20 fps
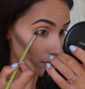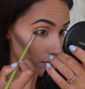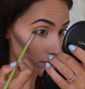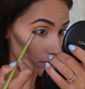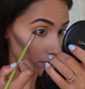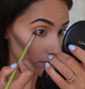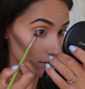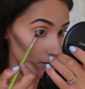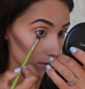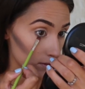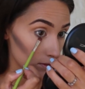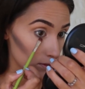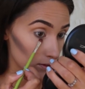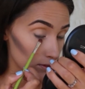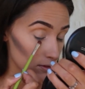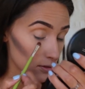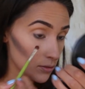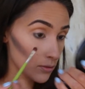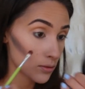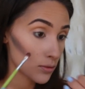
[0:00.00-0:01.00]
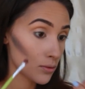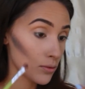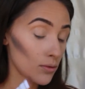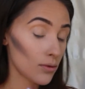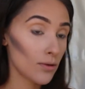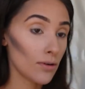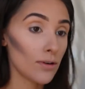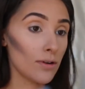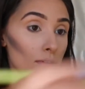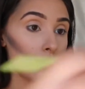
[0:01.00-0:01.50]
That's so cool.
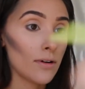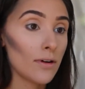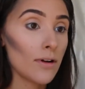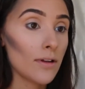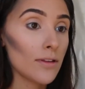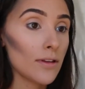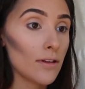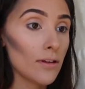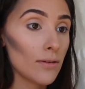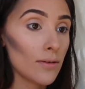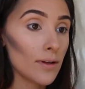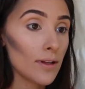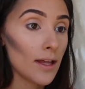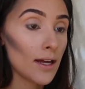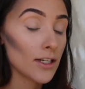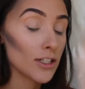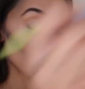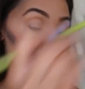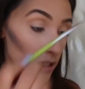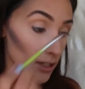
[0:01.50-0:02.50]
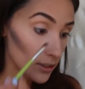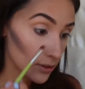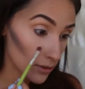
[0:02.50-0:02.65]
On the lower lash line,